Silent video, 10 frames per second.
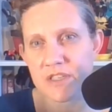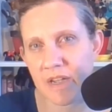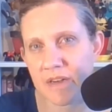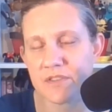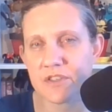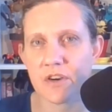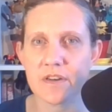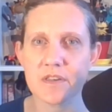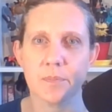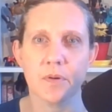kind of
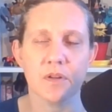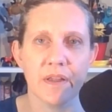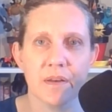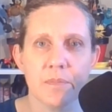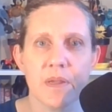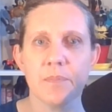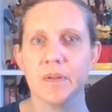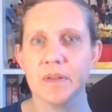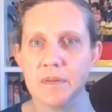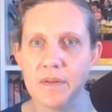starting to pull in
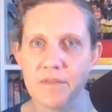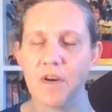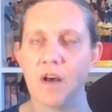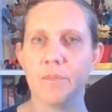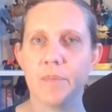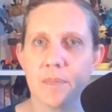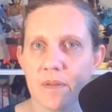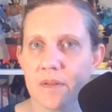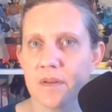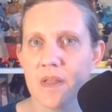people and involve
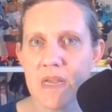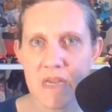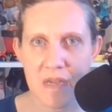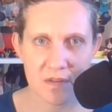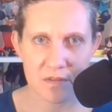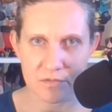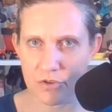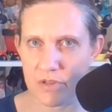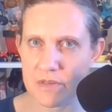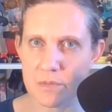people and
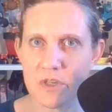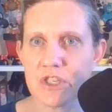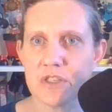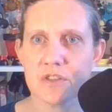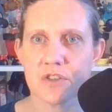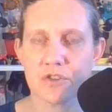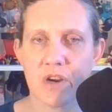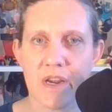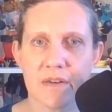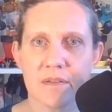do these missions to
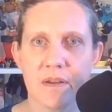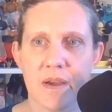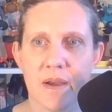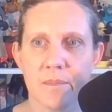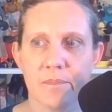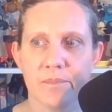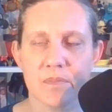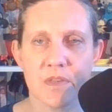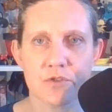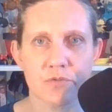try and
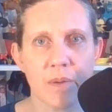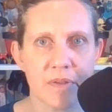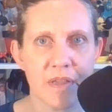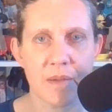disrupt the